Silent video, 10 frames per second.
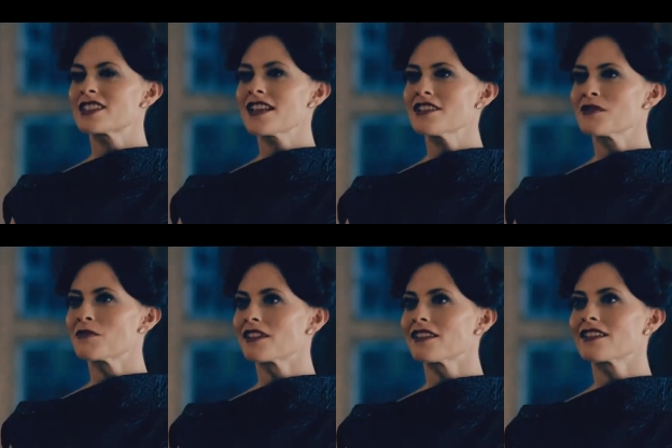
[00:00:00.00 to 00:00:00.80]

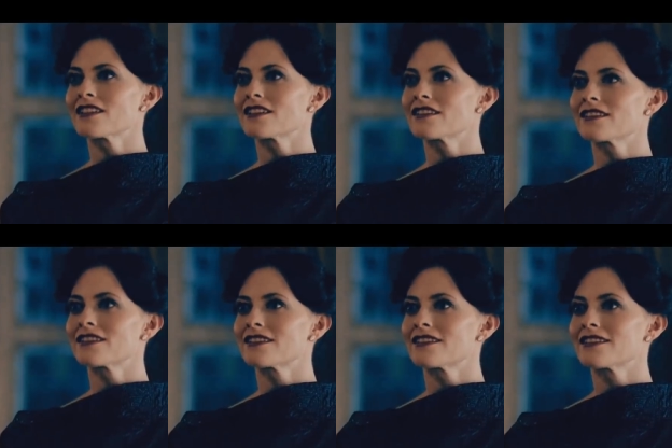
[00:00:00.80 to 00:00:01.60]
Sentiment?
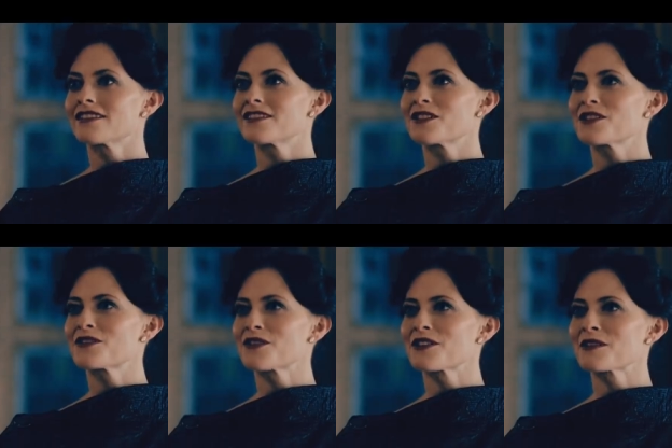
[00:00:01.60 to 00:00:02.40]
What are
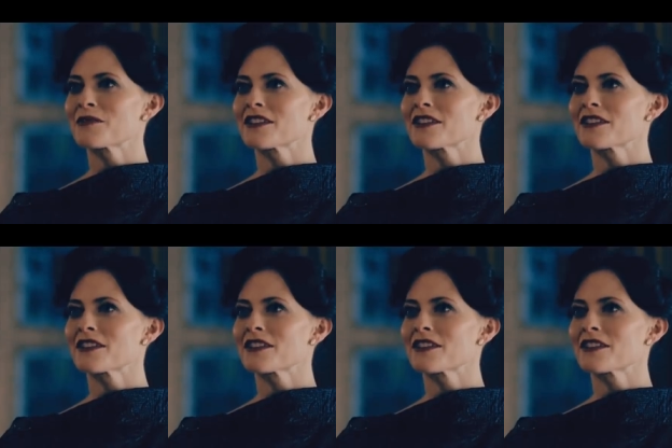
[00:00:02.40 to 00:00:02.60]
you talking